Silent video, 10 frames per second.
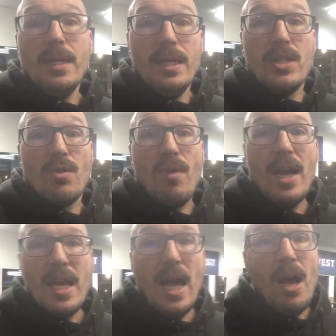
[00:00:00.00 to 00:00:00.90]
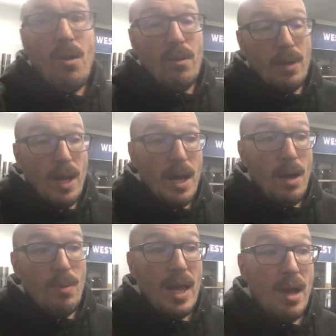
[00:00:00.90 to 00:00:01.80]
So right
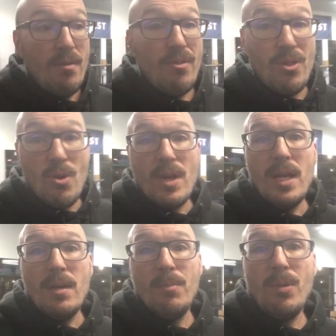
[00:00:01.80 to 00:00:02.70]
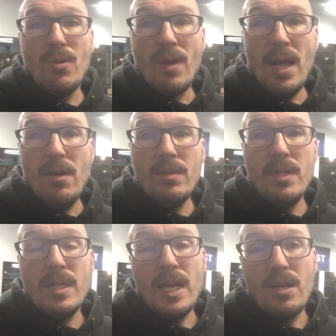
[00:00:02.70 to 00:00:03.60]
now we have 30 per round.
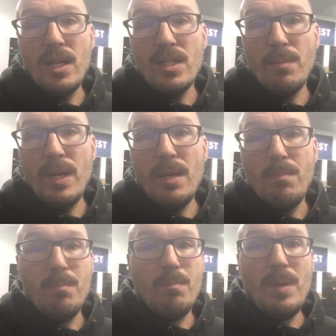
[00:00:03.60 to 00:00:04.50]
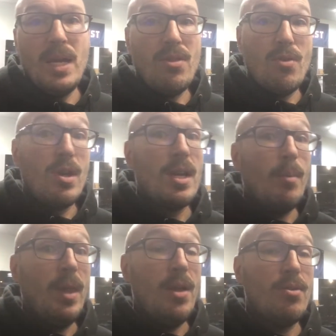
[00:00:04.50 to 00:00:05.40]
That could easily be 30
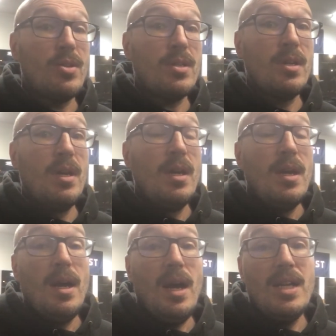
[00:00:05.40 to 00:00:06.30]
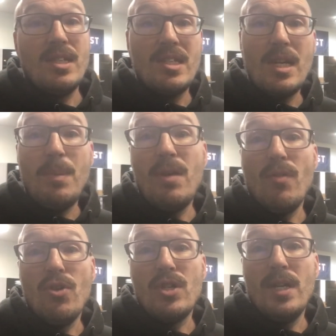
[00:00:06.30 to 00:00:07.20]
double unders as a CP
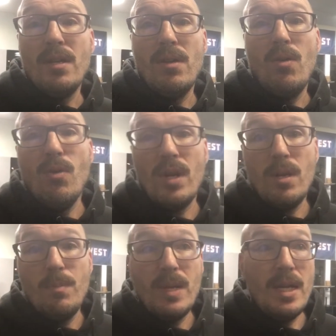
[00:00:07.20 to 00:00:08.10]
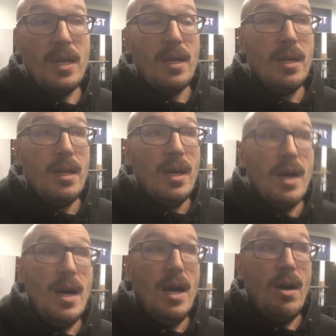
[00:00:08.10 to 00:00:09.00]
version, or it could be
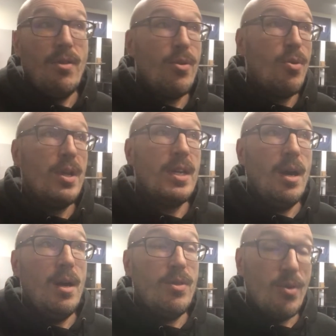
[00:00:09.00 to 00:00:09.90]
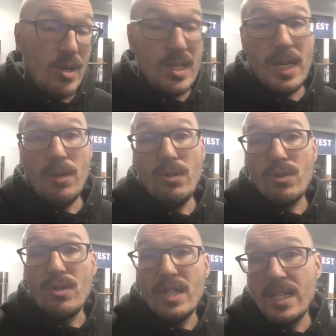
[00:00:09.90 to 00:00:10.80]
30 singles
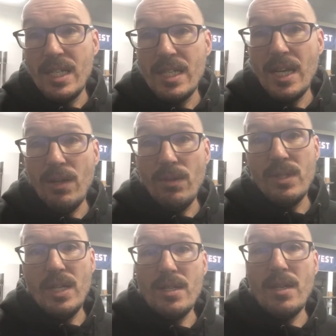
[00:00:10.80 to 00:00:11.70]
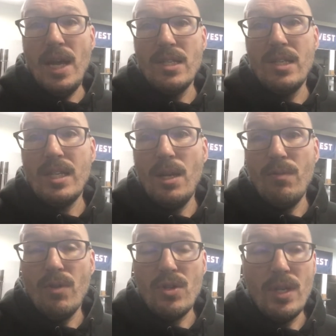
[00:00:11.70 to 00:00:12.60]
or 60 singles as a scaled
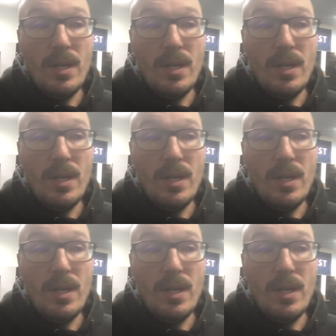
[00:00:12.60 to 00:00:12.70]
version.